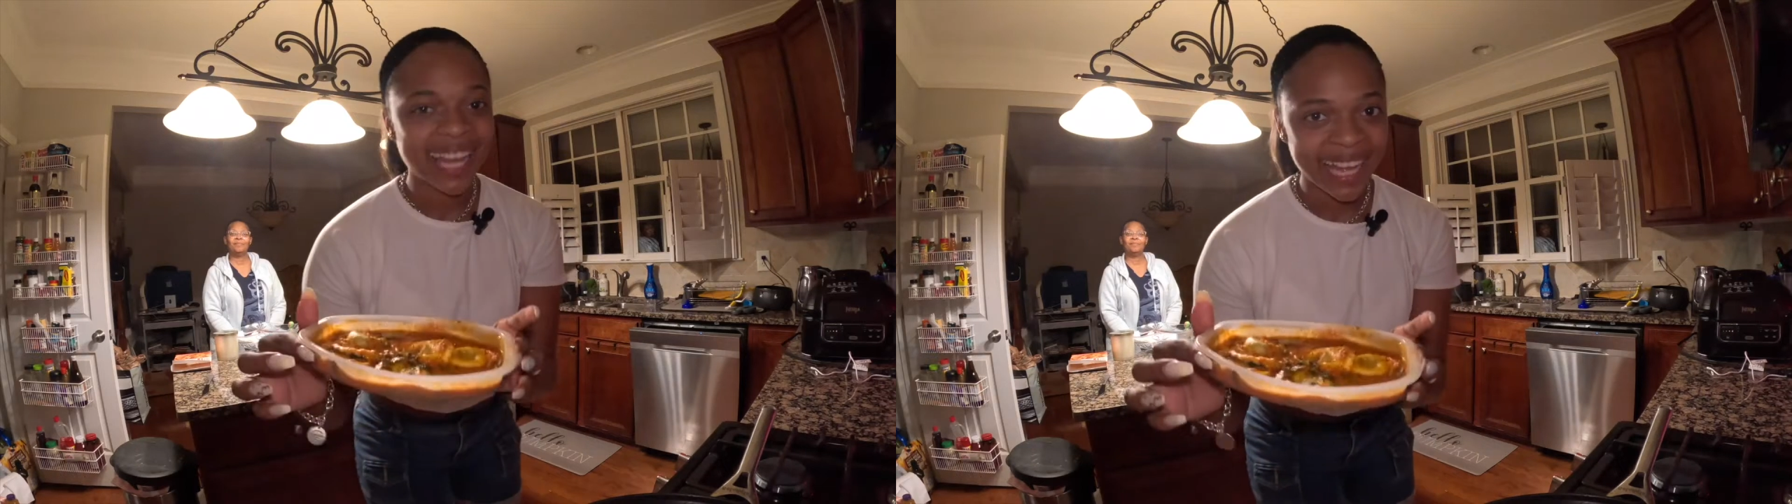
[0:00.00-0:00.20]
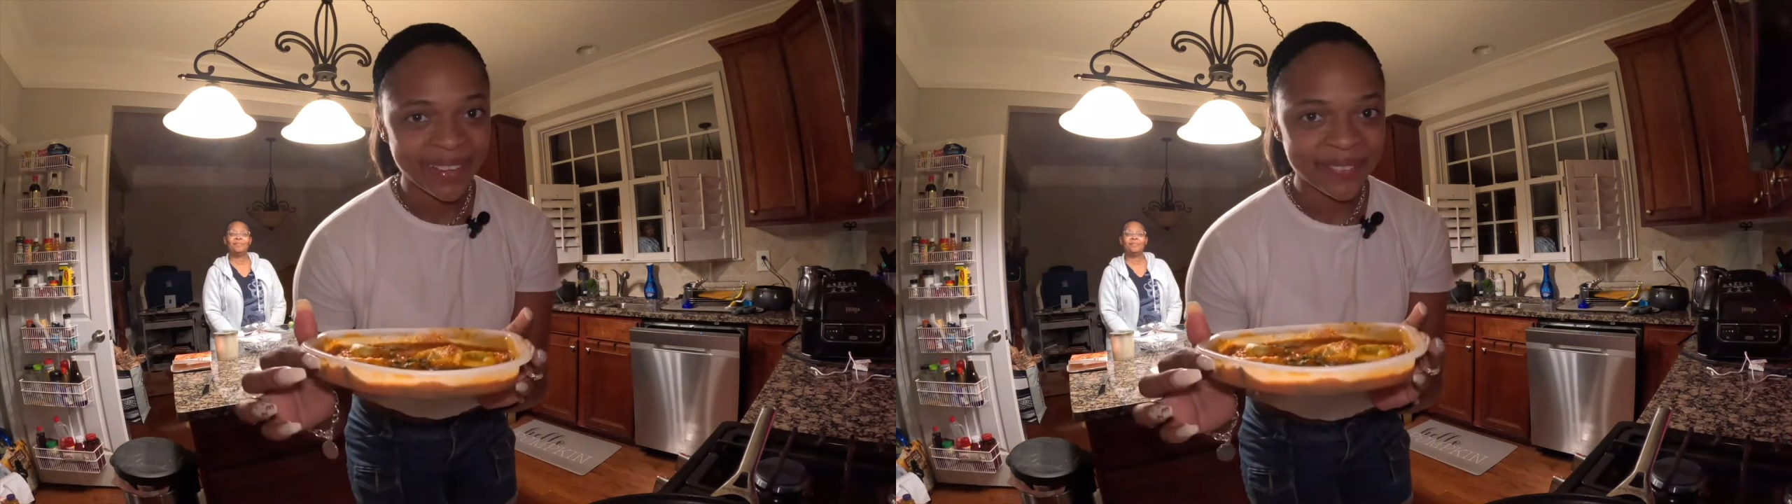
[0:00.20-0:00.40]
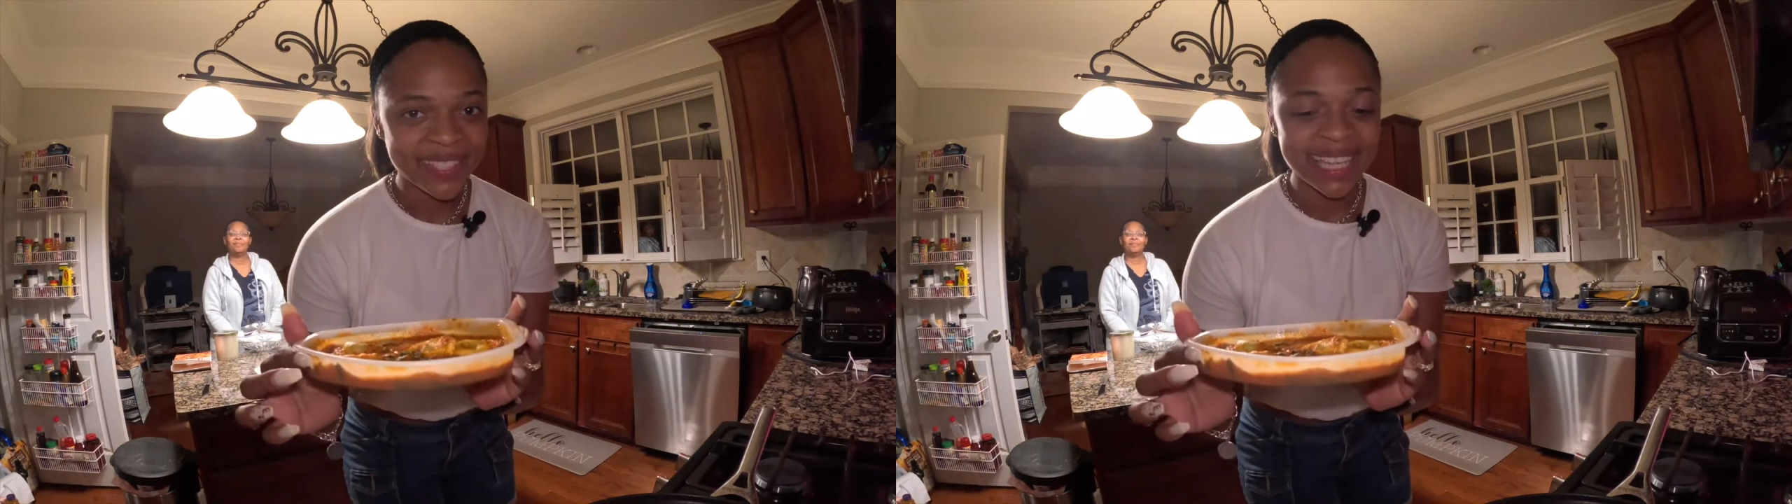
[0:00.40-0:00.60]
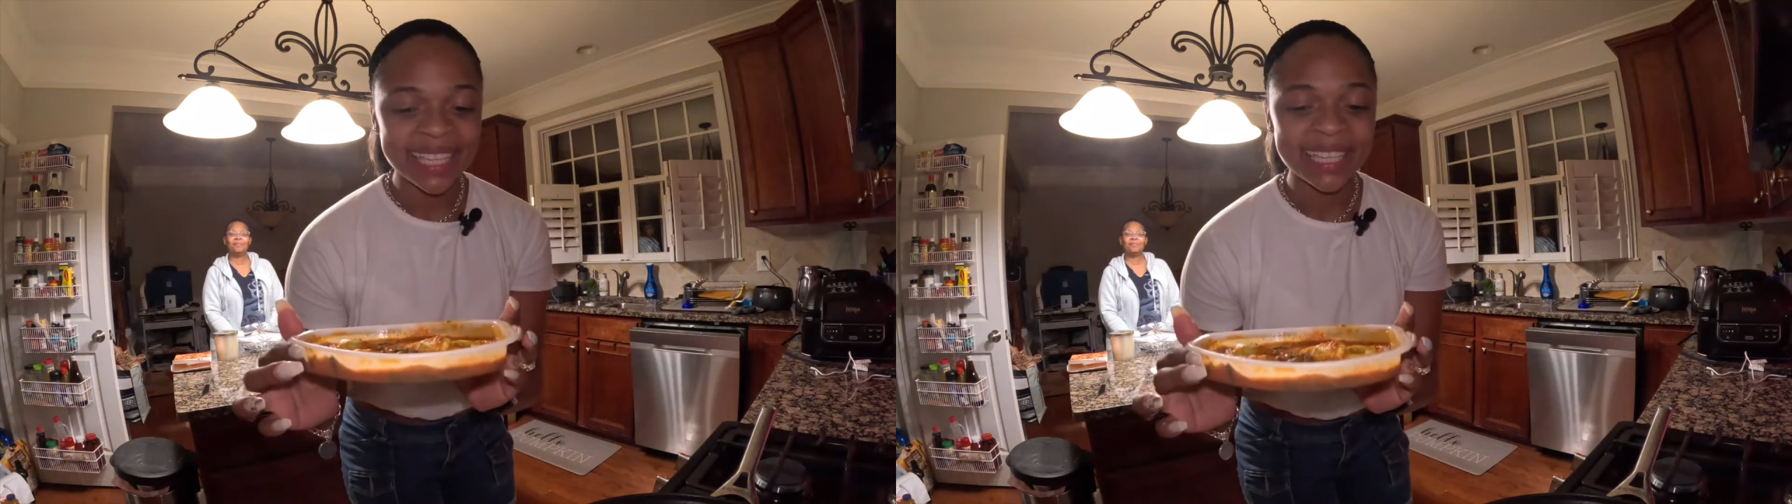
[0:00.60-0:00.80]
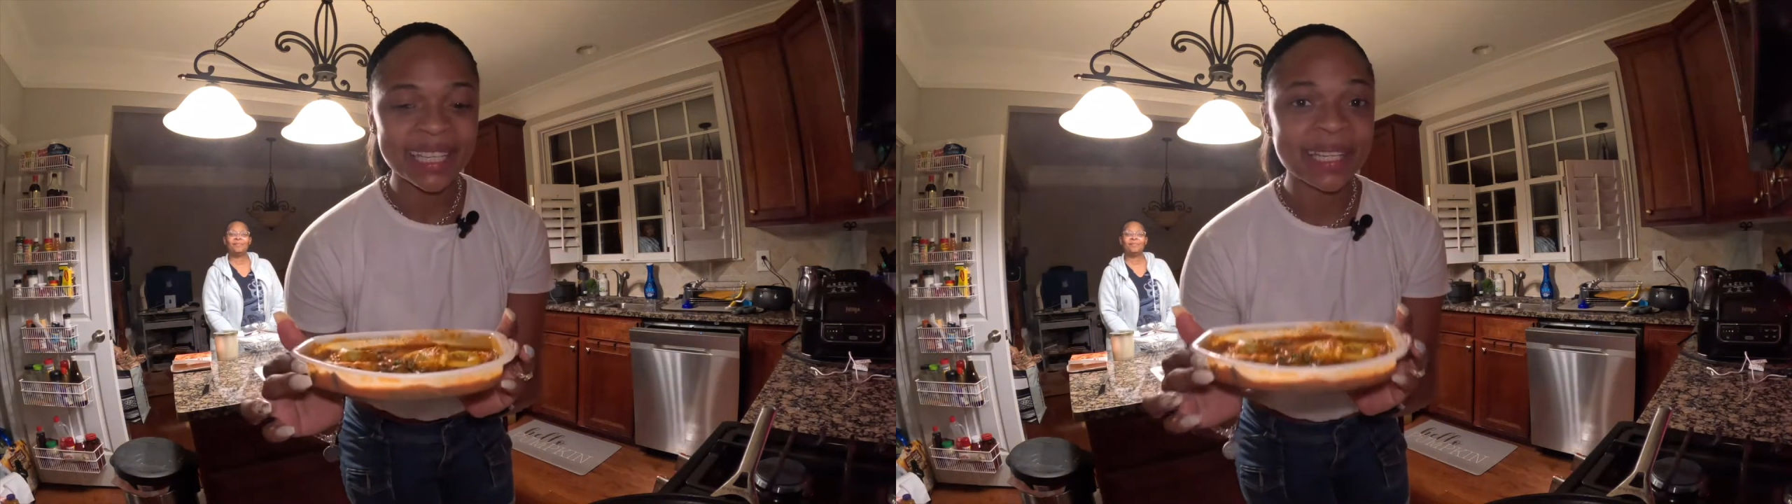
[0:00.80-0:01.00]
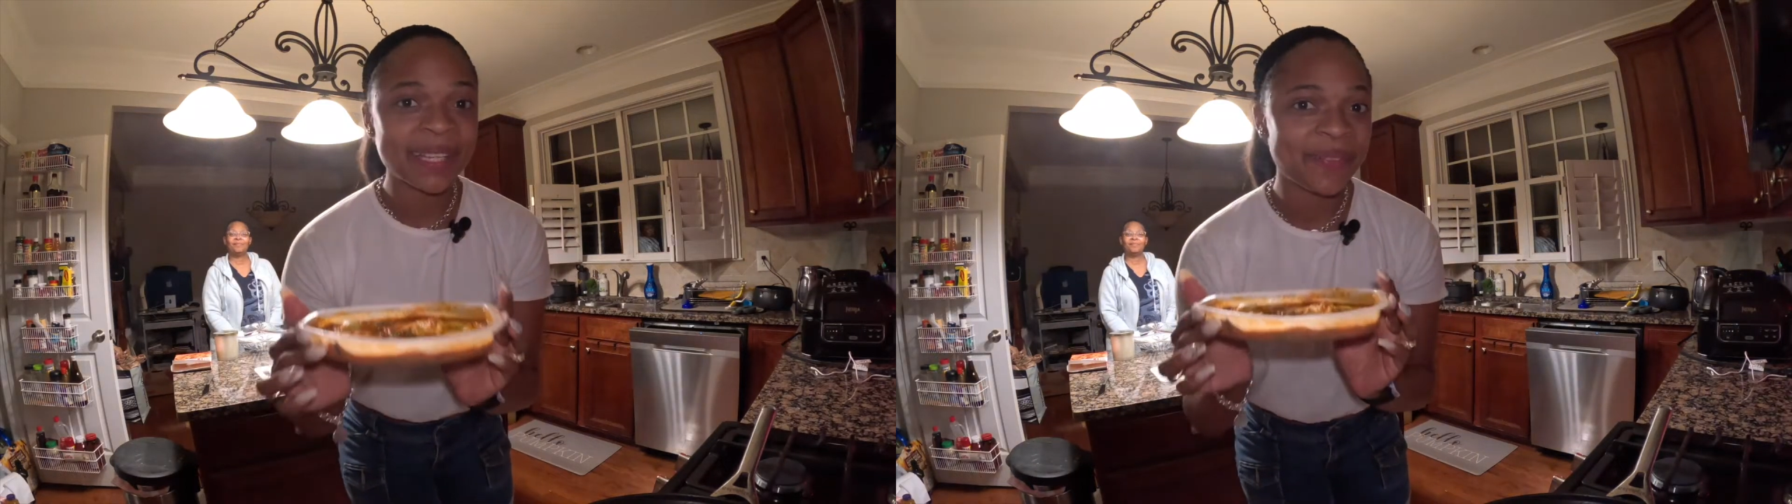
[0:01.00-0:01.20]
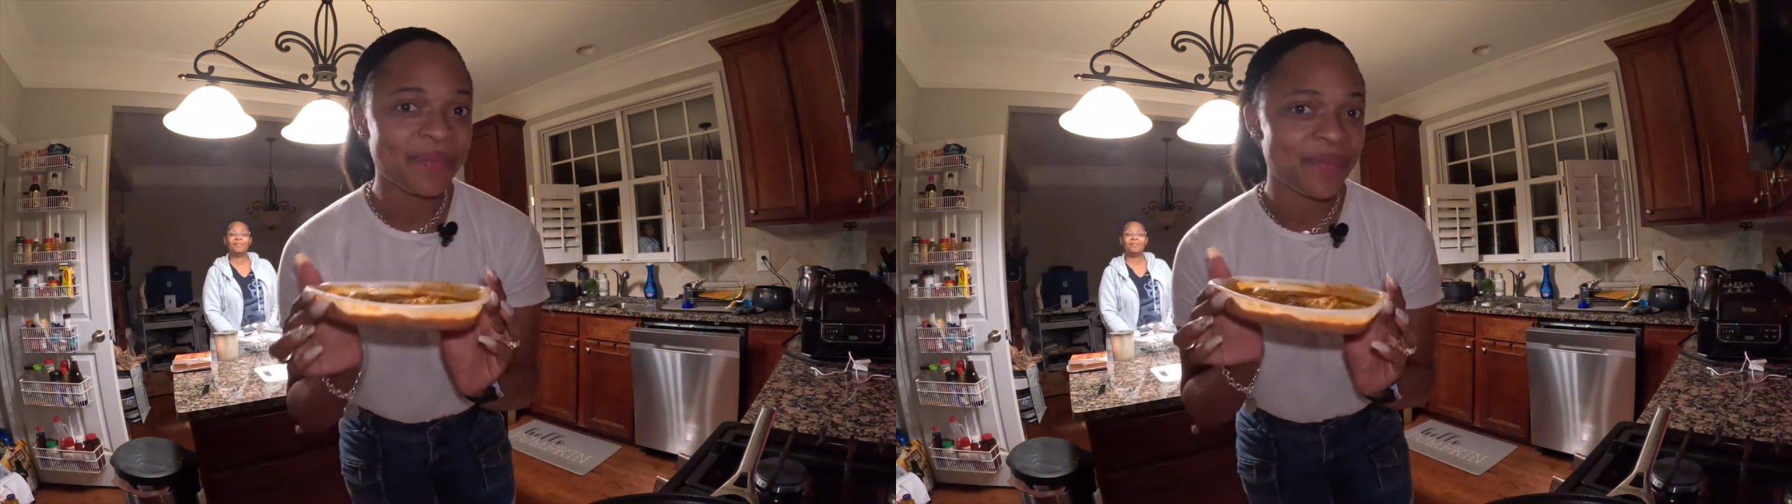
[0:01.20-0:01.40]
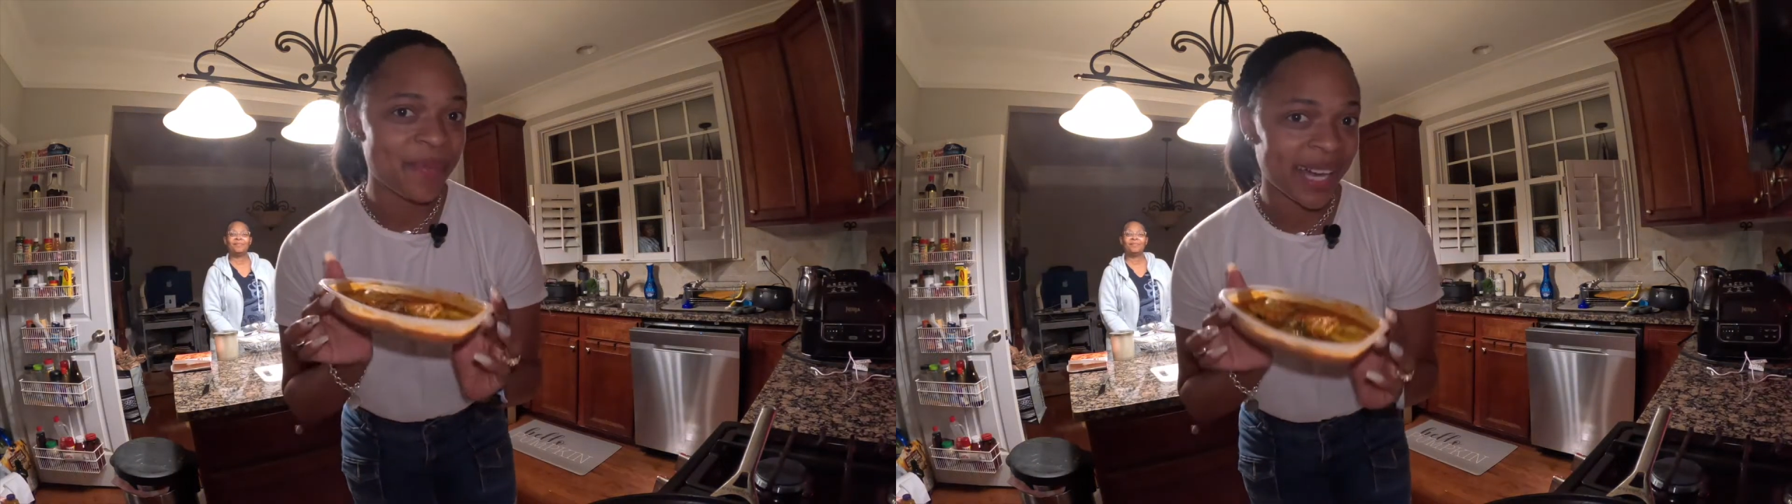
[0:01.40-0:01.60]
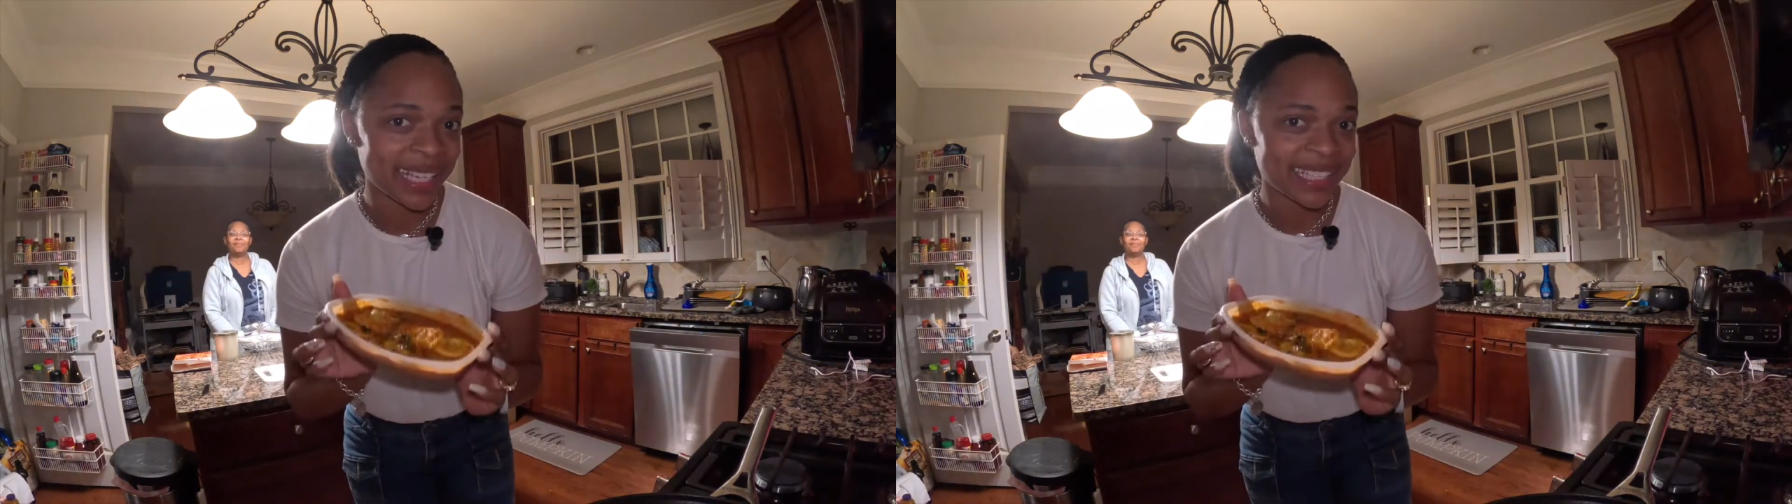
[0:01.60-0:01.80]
I'm taking my